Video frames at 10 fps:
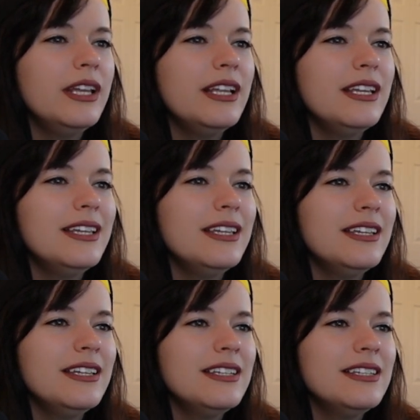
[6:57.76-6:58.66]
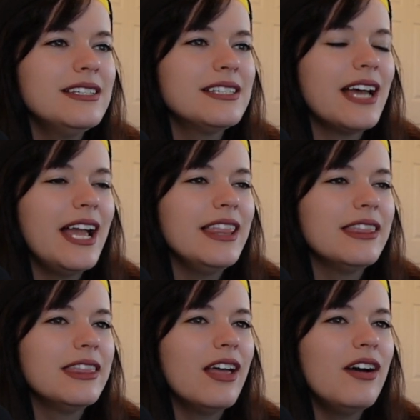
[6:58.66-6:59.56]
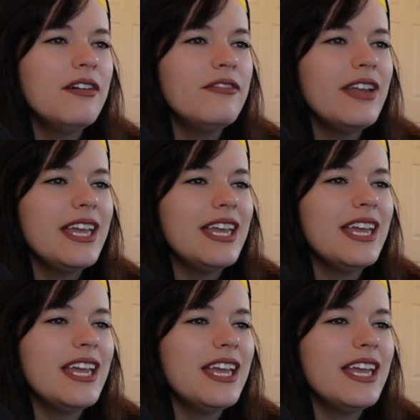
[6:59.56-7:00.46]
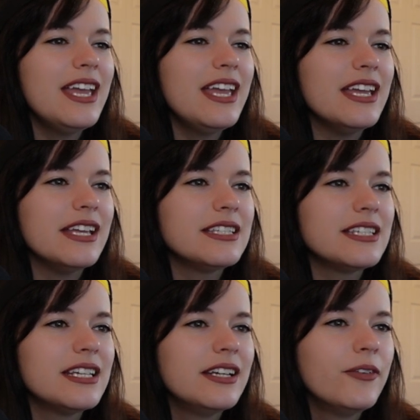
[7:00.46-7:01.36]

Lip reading: it is. I love it.